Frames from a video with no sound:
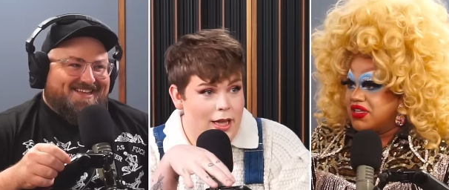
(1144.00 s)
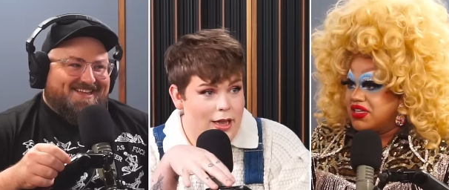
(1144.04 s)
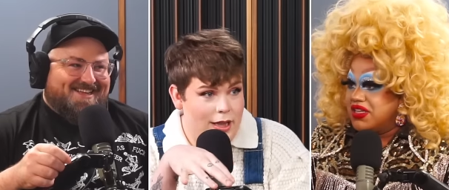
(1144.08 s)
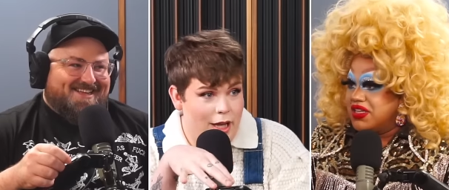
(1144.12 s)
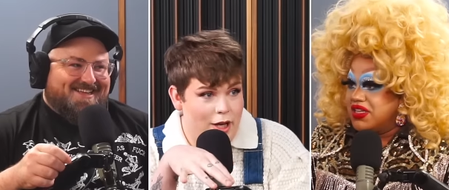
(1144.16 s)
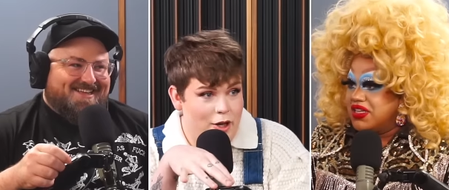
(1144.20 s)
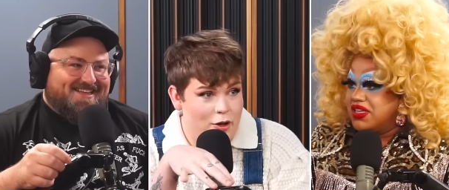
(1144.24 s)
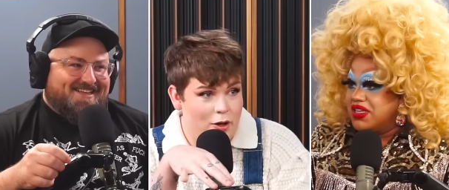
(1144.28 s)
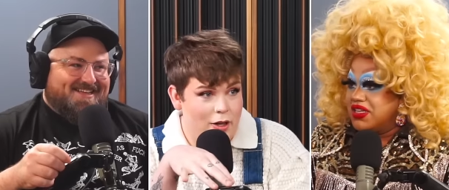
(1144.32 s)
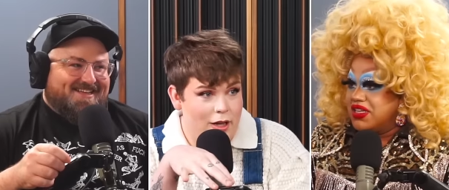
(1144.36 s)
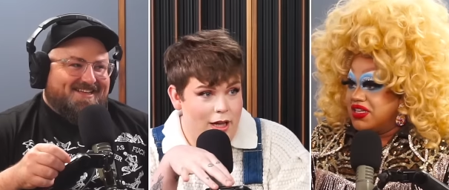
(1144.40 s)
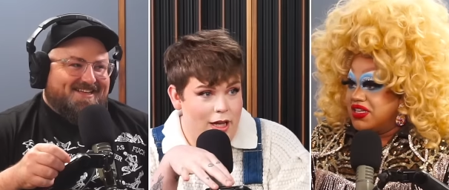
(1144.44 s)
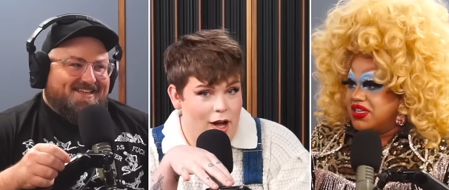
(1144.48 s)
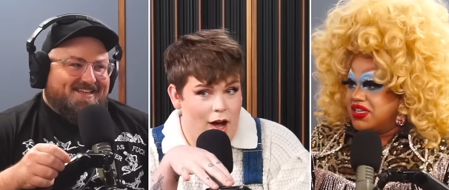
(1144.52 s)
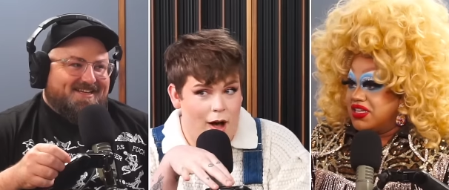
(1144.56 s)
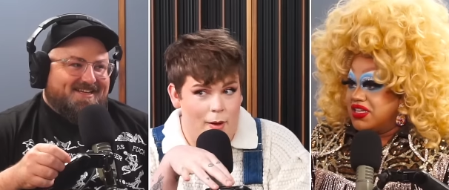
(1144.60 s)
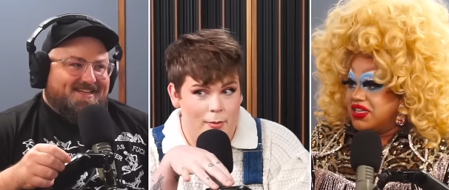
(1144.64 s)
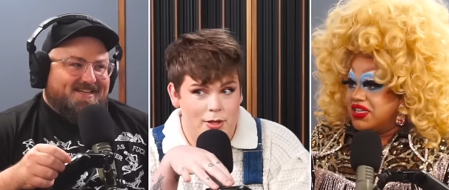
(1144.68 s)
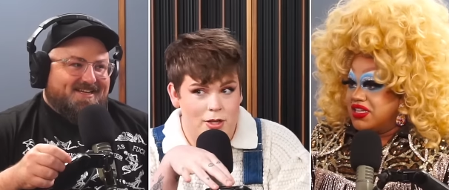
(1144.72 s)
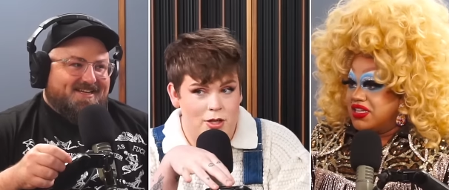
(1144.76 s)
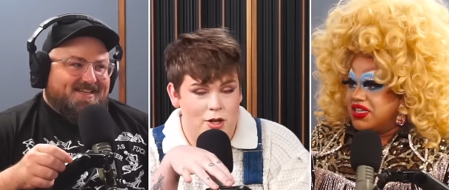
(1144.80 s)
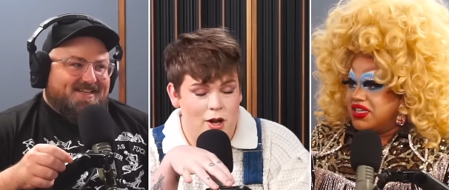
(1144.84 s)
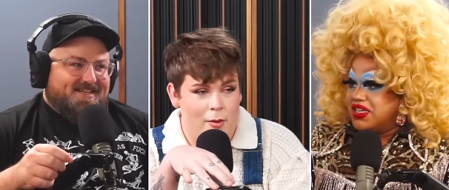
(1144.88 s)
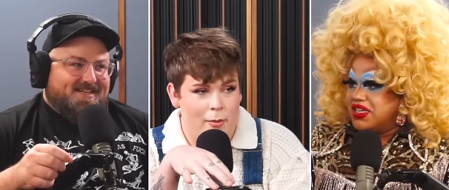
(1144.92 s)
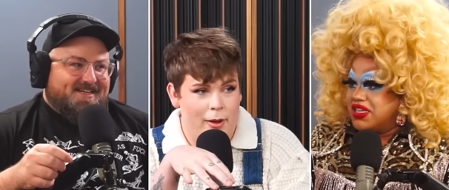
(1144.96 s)
Speaker 1: literally
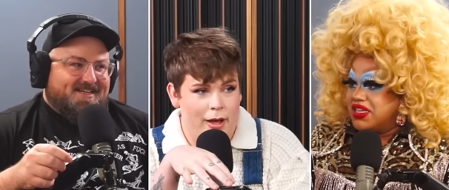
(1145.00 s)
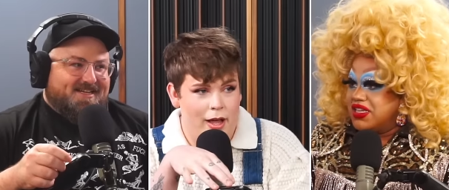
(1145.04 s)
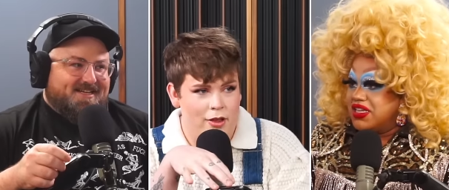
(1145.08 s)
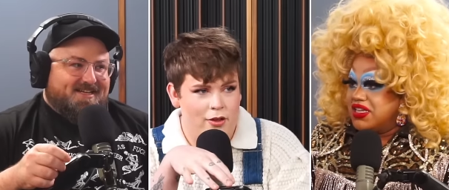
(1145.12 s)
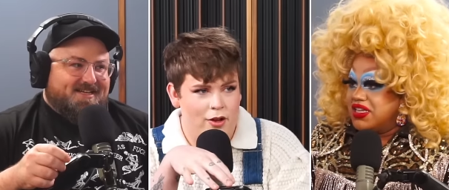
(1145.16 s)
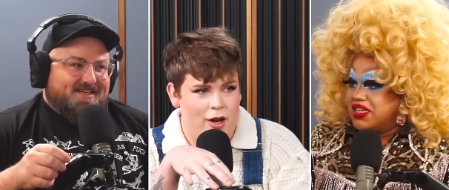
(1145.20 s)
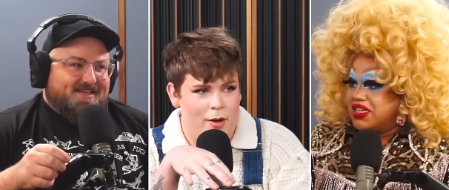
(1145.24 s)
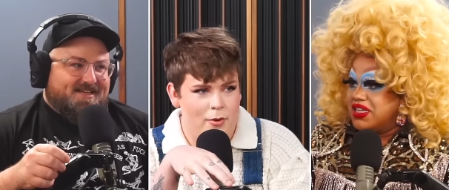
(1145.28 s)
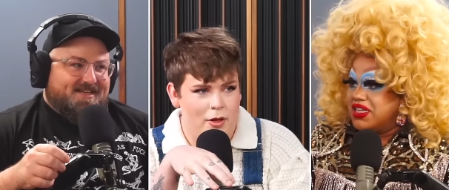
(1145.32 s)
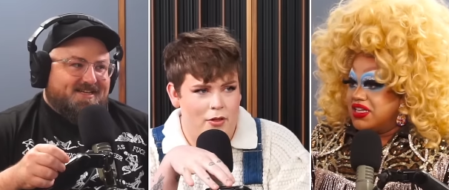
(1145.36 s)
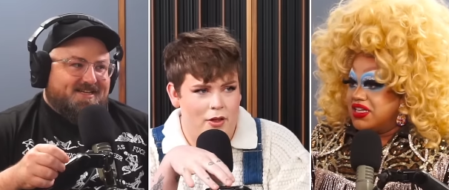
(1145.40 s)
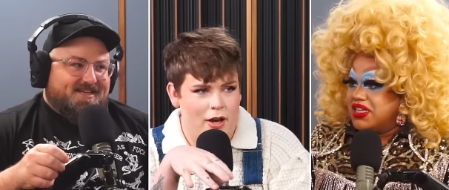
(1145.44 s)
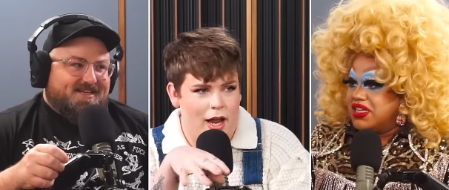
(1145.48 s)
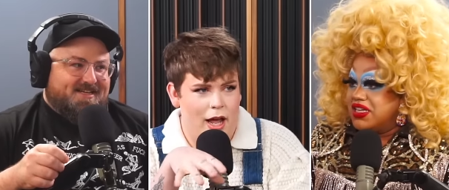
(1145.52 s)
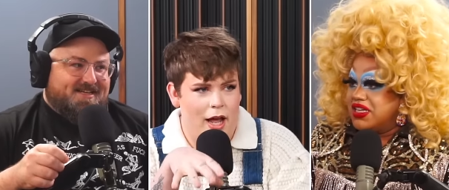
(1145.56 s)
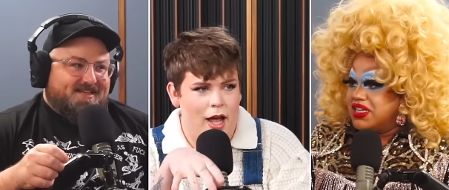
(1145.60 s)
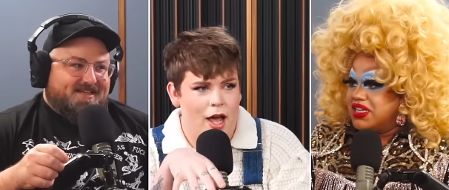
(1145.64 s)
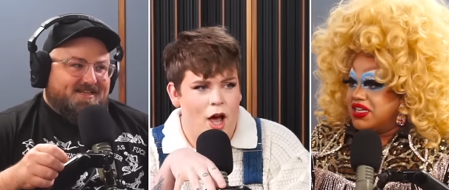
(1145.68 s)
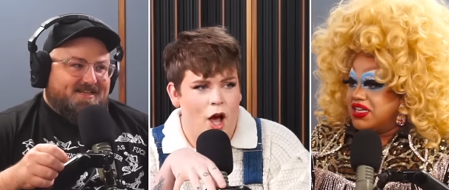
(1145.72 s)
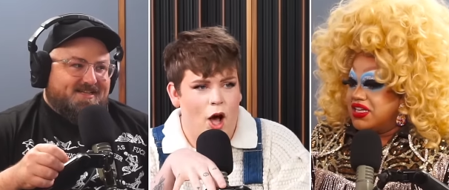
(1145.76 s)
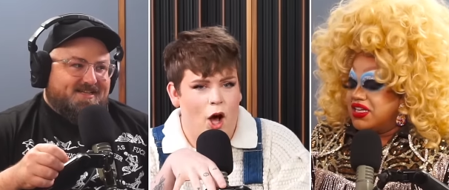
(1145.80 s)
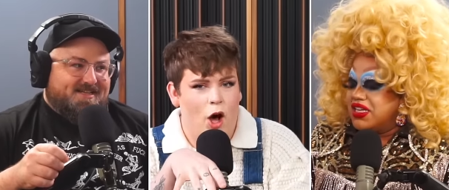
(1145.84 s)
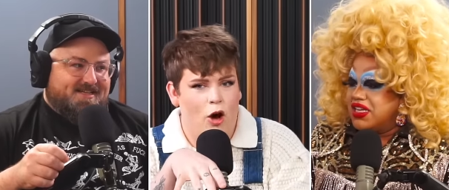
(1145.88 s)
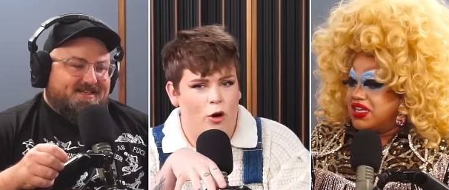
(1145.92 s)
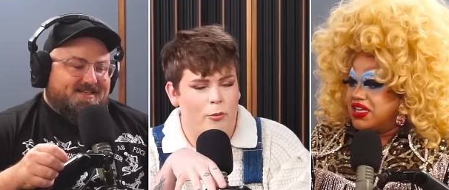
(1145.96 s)
commented on my Instagram the other
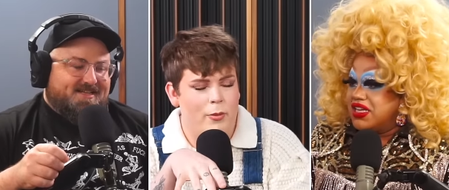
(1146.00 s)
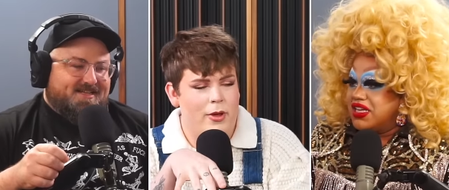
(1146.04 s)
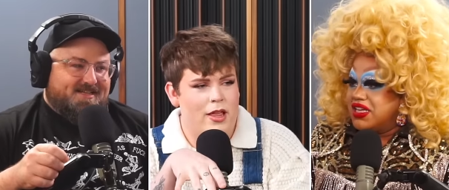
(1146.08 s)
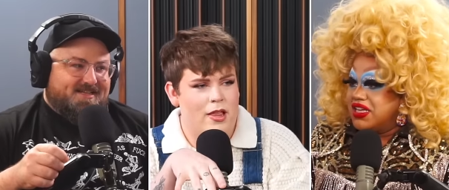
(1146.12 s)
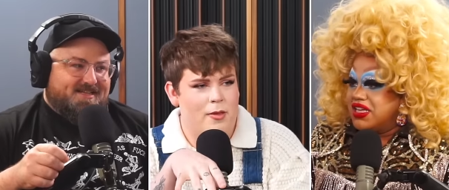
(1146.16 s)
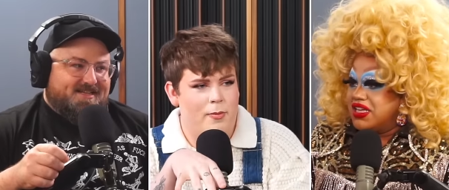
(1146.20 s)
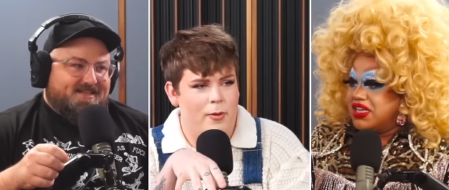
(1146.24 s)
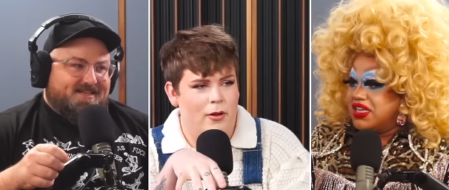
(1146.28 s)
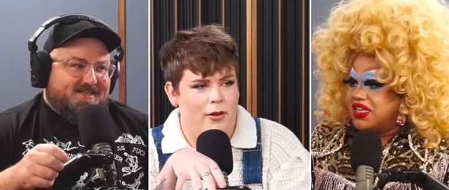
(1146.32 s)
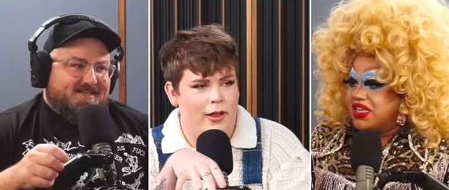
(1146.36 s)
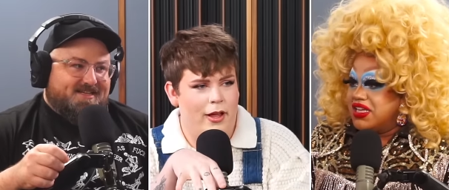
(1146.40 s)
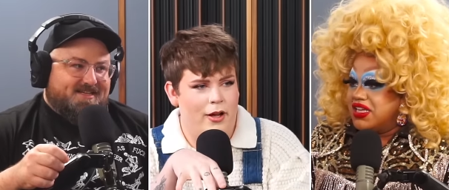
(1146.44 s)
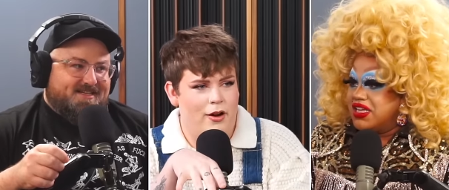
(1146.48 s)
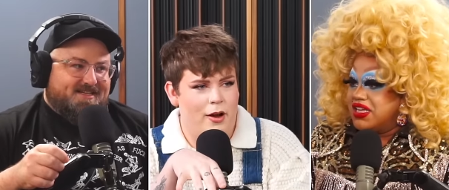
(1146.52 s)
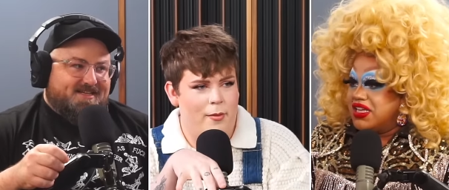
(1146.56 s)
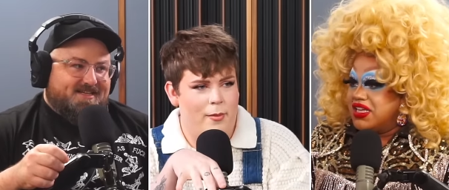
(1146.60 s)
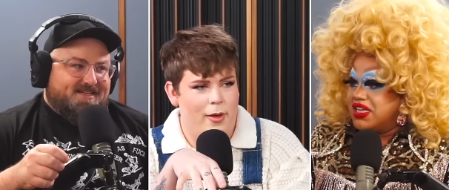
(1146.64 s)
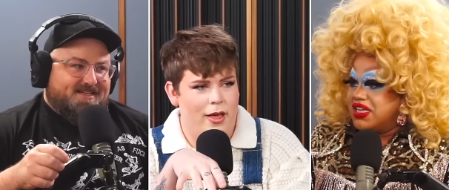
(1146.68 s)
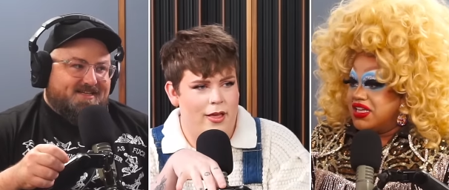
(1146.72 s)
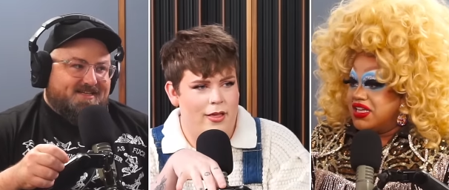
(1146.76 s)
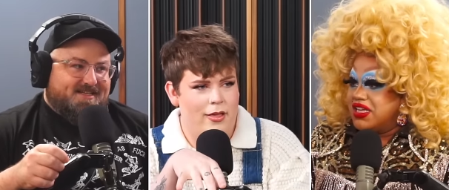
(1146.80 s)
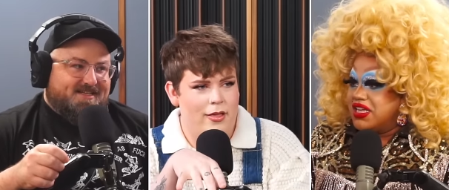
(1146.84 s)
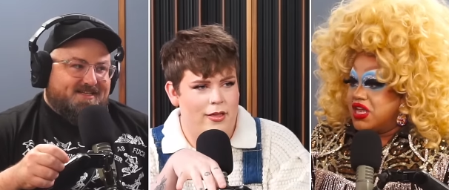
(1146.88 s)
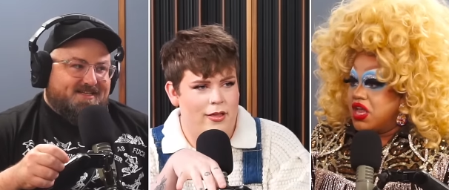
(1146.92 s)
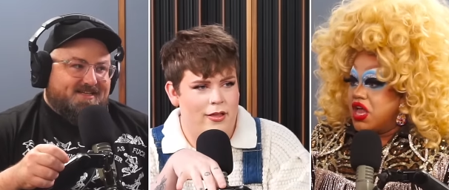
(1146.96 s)
day, homie is built like
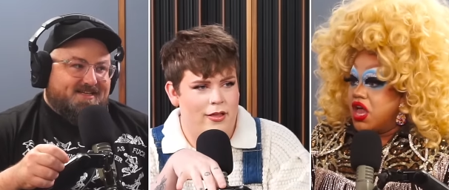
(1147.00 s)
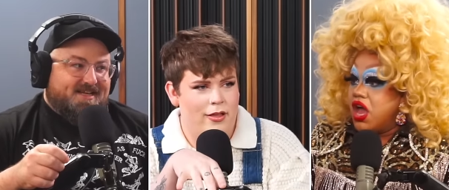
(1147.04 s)
Grimace.